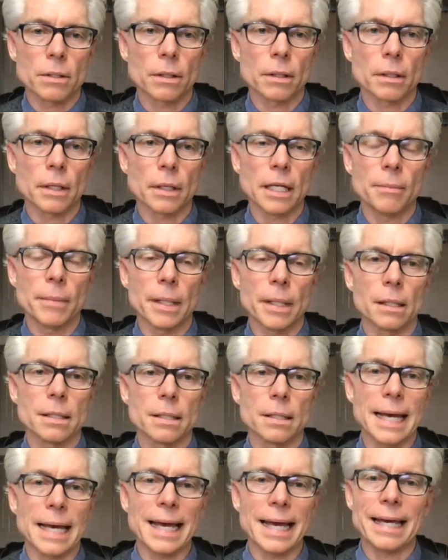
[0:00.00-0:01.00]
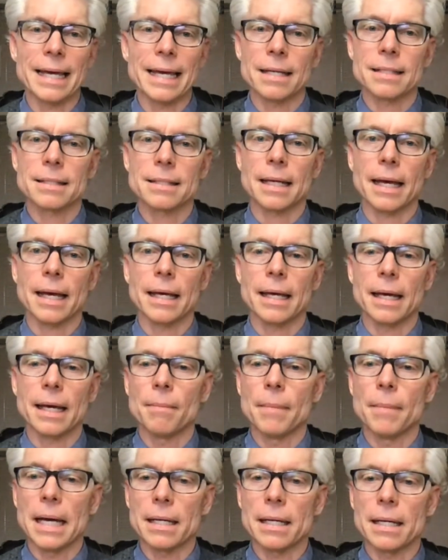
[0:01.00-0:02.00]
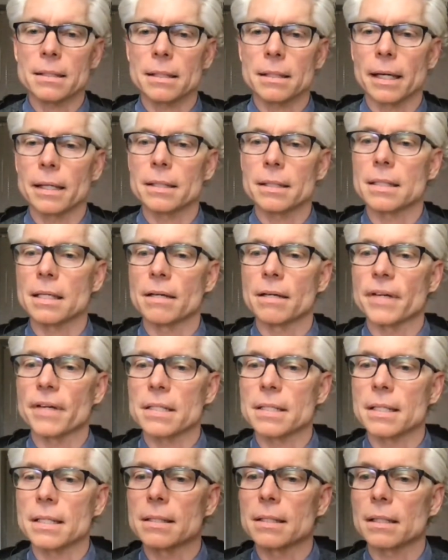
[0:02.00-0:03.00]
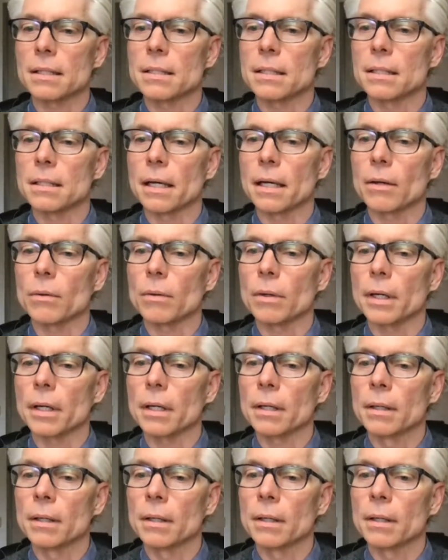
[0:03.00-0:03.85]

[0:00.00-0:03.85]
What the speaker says: Her email is asams@cfsd16.org.